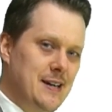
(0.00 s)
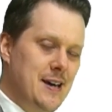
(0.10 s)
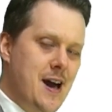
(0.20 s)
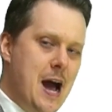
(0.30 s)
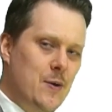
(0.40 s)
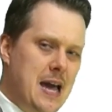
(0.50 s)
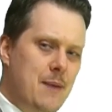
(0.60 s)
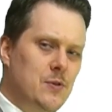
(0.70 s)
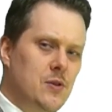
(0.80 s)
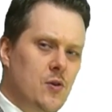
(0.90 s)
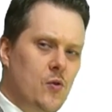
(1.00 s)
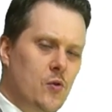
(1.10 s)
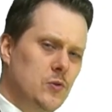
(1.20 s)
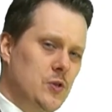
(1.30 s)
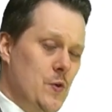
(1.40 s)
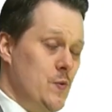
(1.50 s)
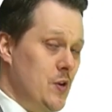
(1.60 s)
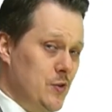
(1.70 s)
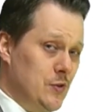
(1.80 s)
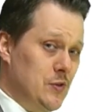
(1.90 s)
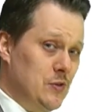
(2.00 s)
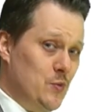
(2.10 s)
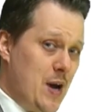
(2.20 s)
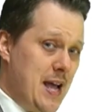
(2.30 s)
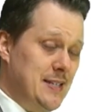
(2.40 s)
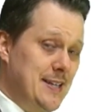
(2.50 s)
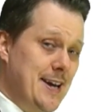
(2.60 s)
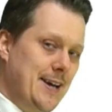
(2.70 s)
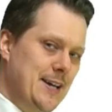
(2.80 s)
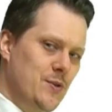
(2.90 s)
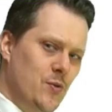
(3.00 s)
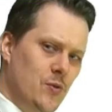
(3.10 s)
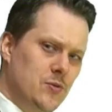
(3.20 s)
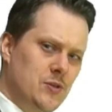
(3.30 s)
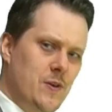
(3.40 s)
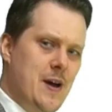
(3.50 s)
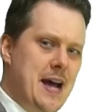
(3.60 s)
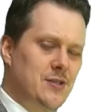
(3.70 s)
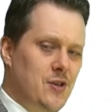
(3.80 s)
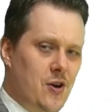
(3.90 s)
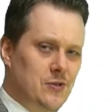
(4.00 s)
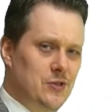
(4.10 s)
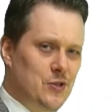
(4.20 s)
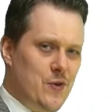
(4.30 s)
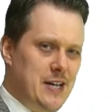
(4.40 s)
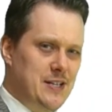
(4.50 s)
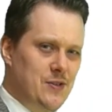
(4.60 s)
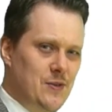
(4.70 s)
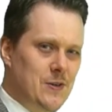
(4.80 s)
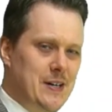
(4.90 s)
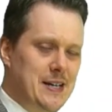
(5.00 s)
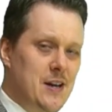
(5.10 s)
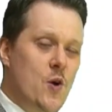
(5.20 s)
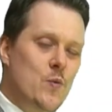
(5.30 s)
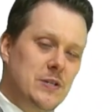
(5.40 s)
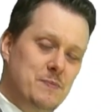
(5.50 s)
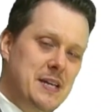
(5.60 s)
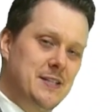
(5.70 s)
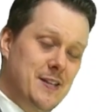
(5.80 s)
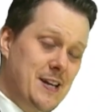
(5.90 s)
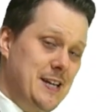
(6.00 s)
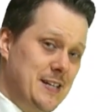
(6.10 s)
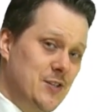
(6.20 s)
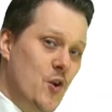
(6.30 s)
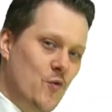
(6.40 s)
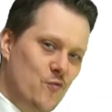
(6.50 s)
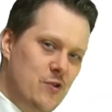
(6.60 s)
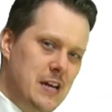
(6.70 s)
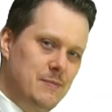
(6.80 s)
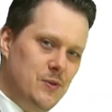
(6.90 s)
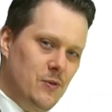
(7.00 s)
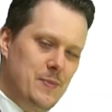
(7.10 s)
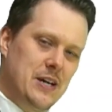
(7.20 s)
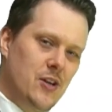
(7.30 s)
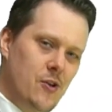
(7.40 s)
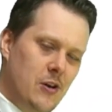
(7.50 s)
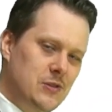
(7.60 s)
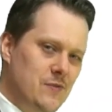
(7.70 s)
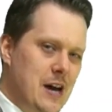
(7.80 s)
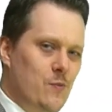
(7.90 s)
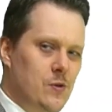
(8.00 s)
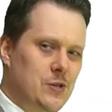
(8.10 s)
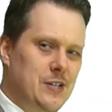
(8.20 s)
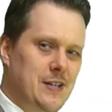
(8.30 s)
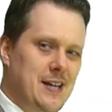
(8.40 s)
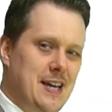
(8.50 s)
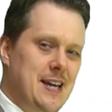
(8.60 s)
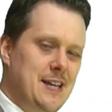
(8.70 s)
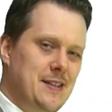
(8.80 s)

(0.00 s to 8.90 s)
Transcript: Our camel also doesn't sweat. It also has concentrated urine, which means that it is reabsorbing a lot of that water in the